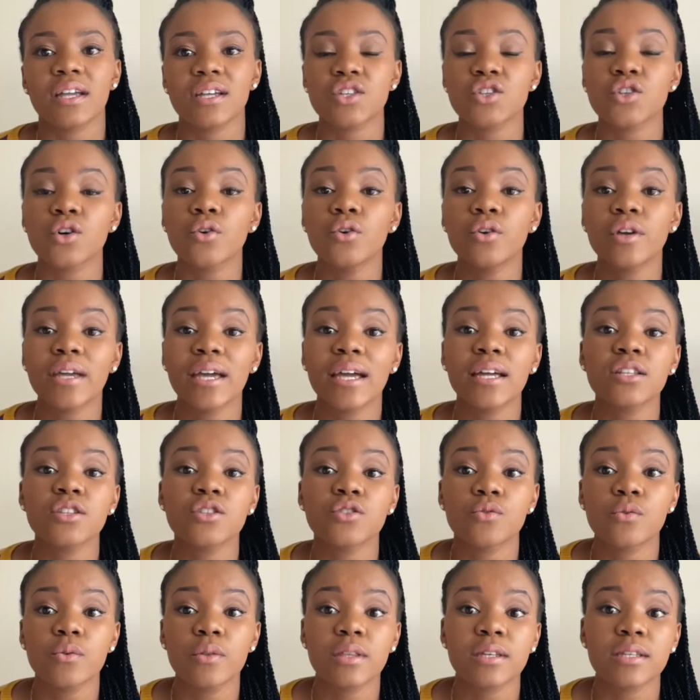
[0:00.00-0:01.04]
so you can
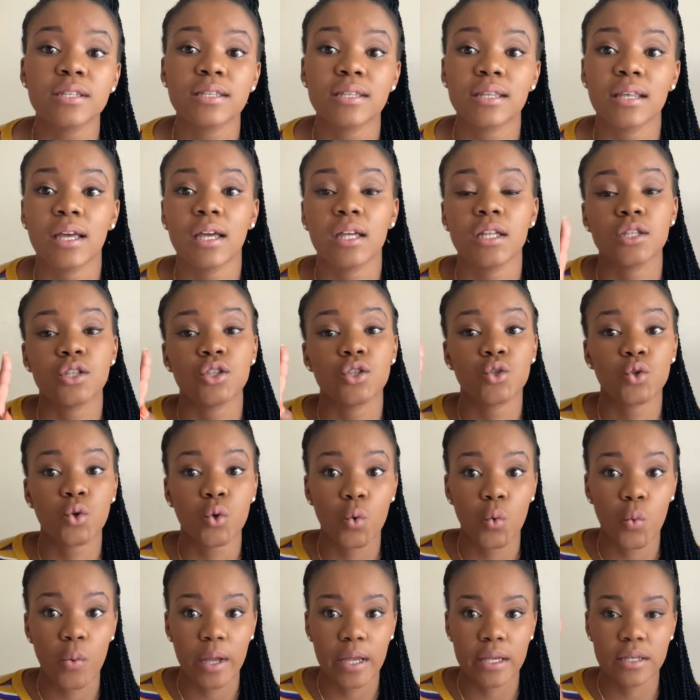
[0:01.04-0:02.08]
do this in 2
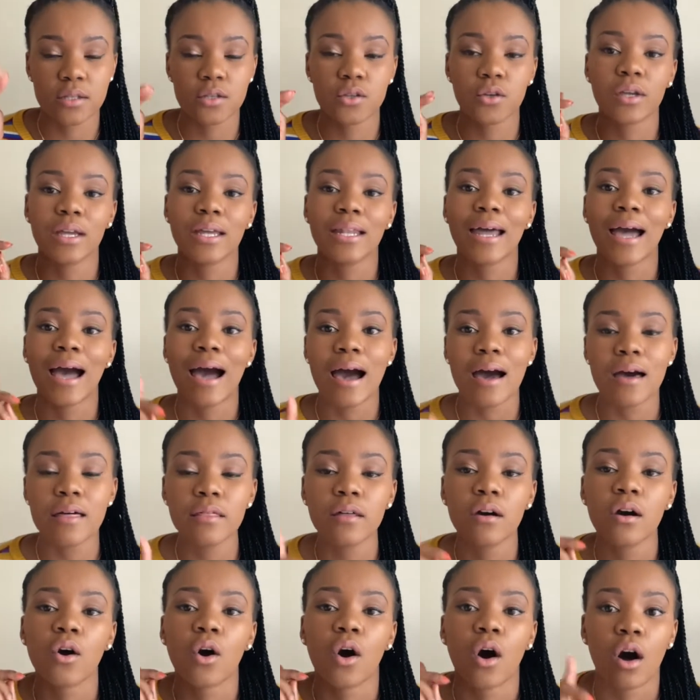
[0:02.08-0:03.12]
ways. You can
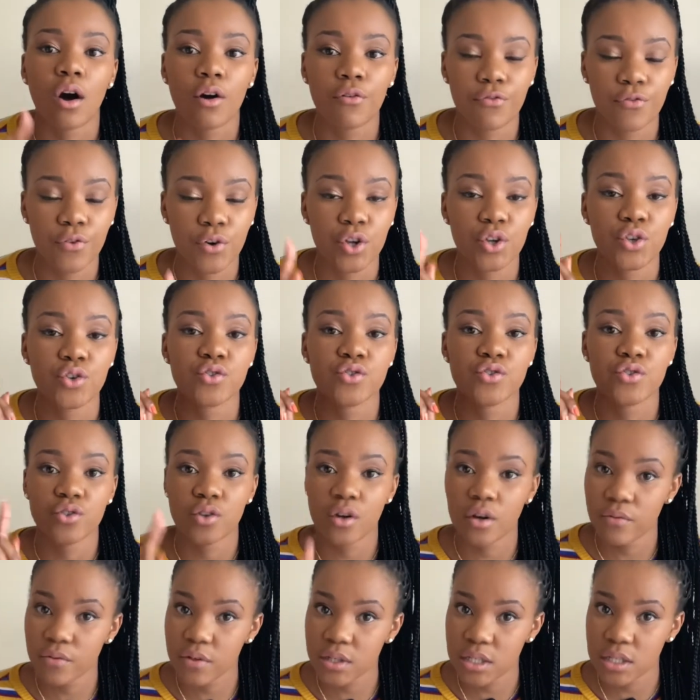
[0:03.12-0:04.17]
either offer your
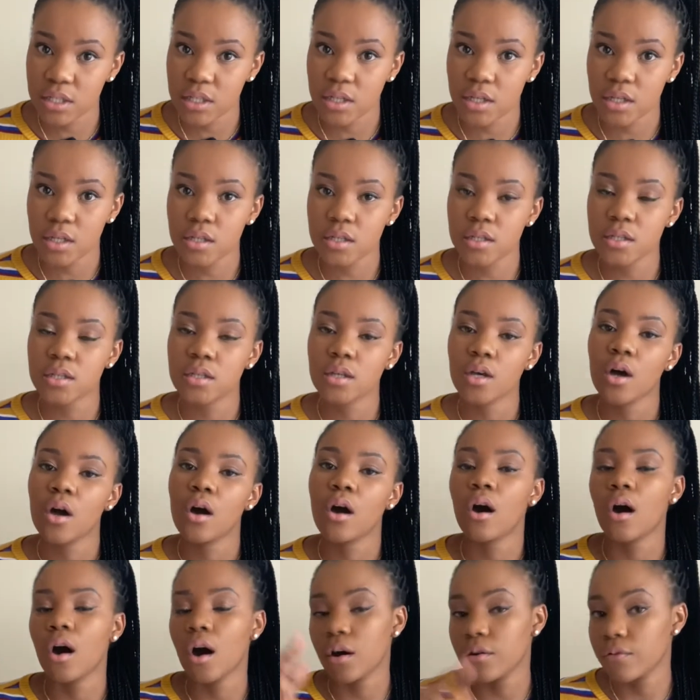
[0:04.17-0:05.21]
services
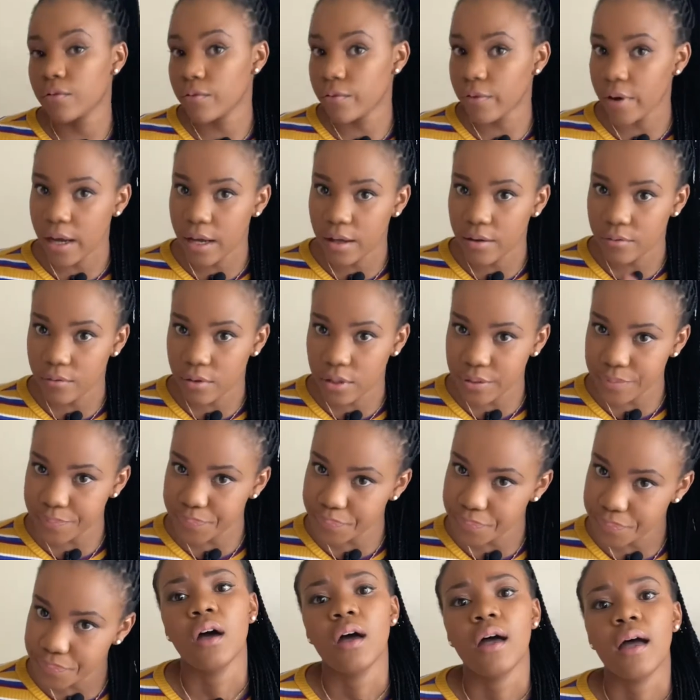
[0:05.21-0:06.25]
on Fiverr.
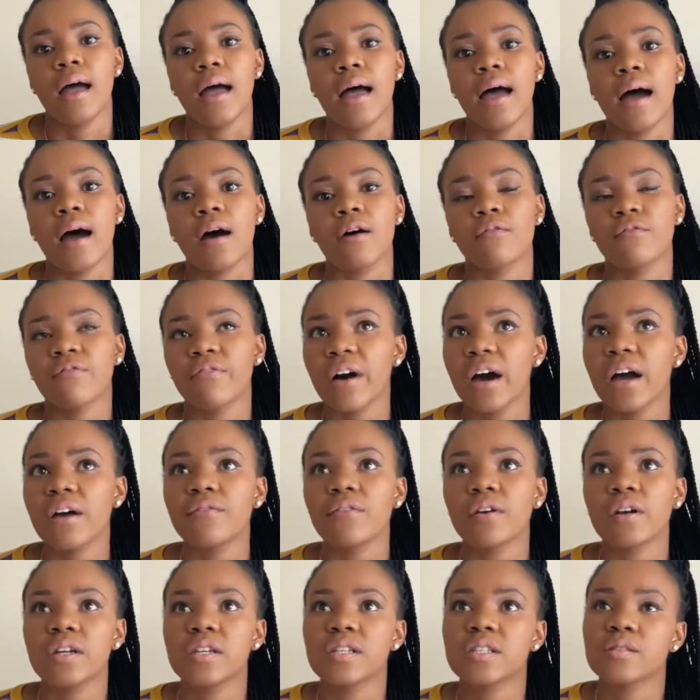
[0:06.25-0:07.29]

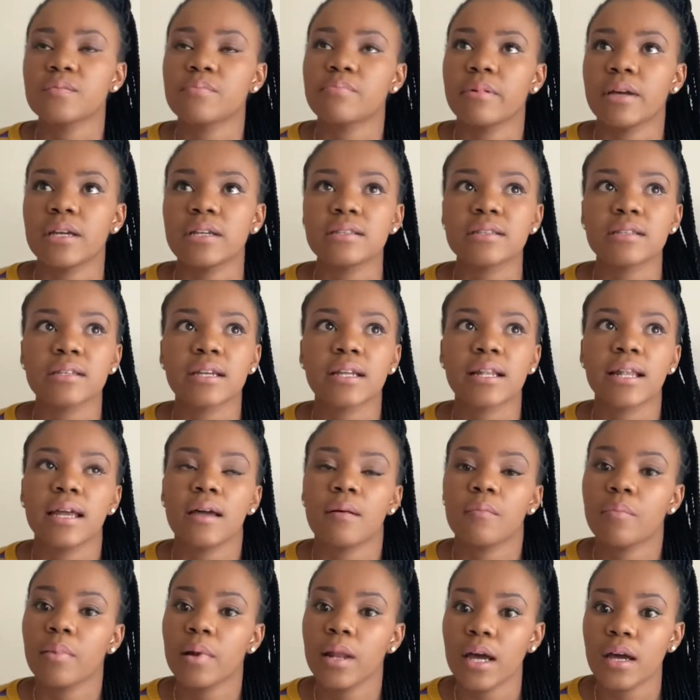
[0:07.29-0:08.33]
Fiverr is basically a
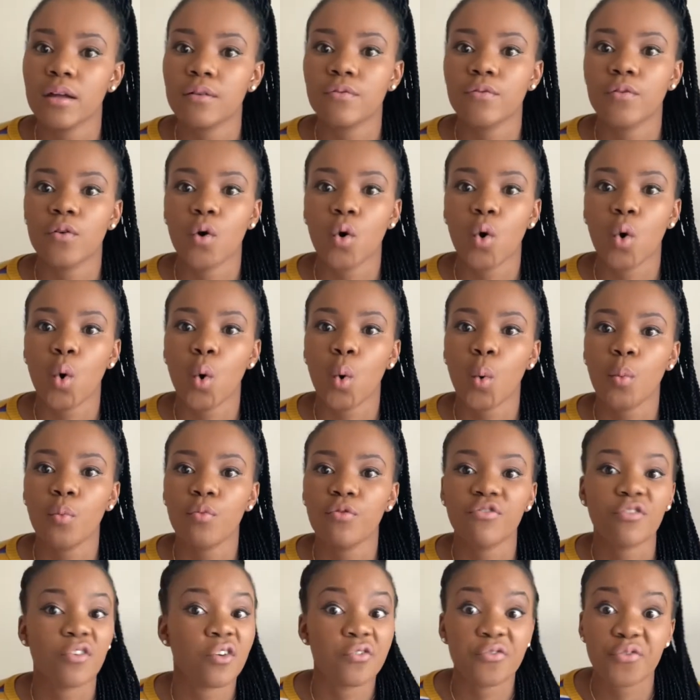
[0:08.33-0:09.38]
platform
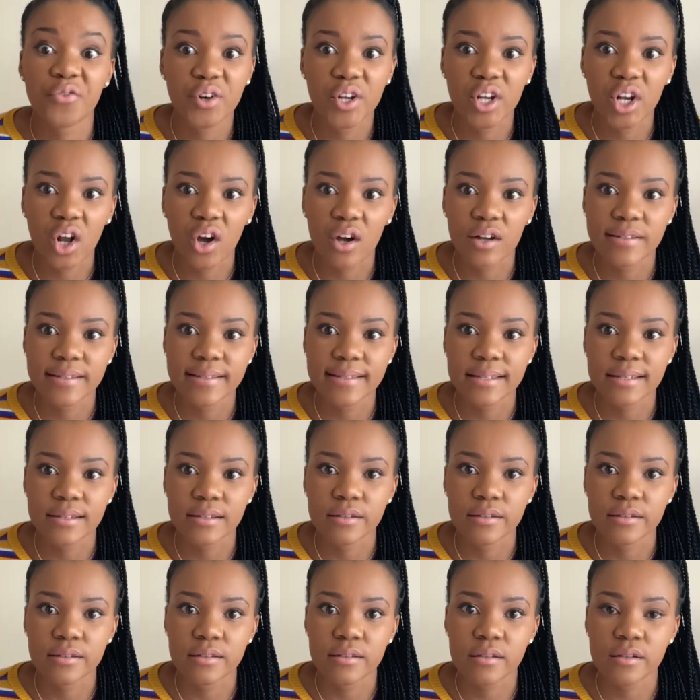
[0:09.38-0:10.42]
for
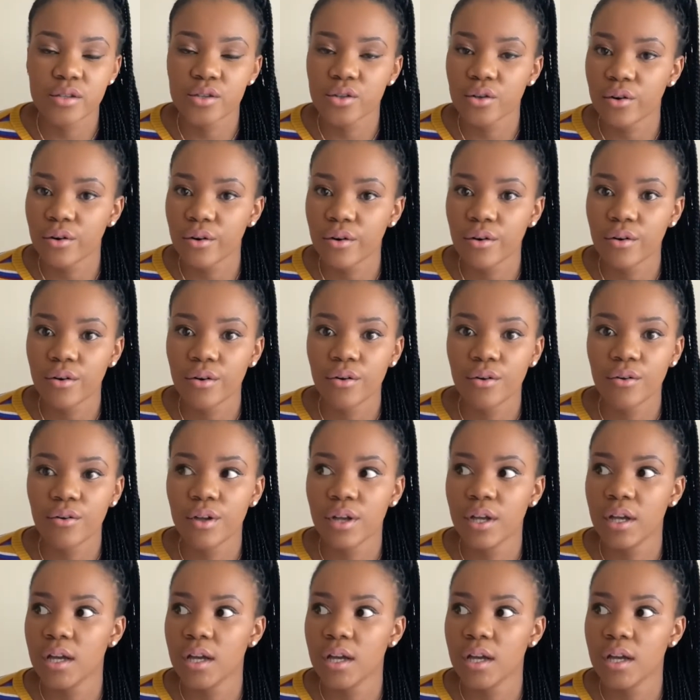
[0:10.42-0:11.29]
freelancers. So